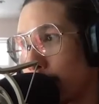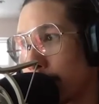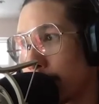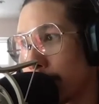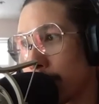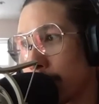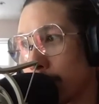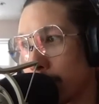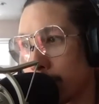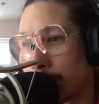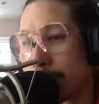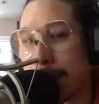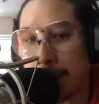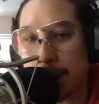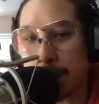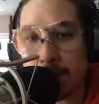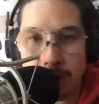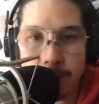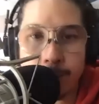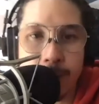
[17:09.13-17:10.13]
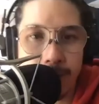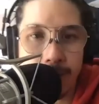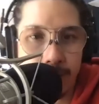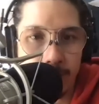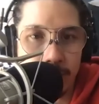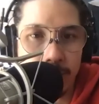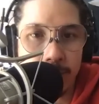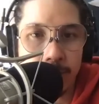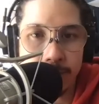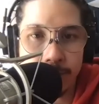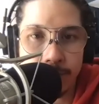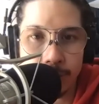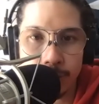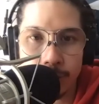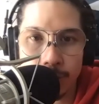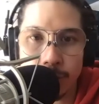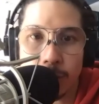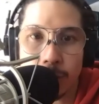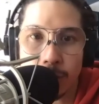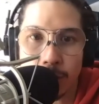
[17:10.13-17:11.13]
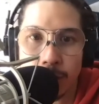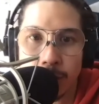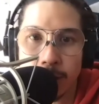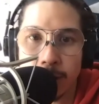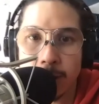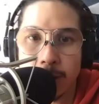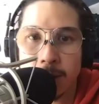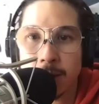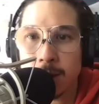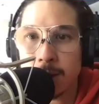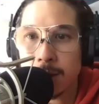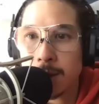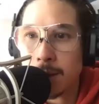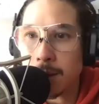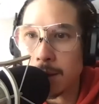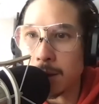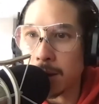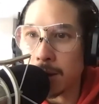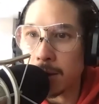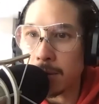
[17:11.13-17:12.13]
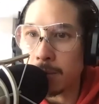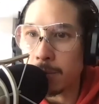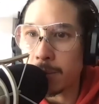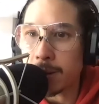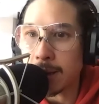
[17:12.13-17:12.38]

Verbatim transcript: to go down a spiral for sure right um,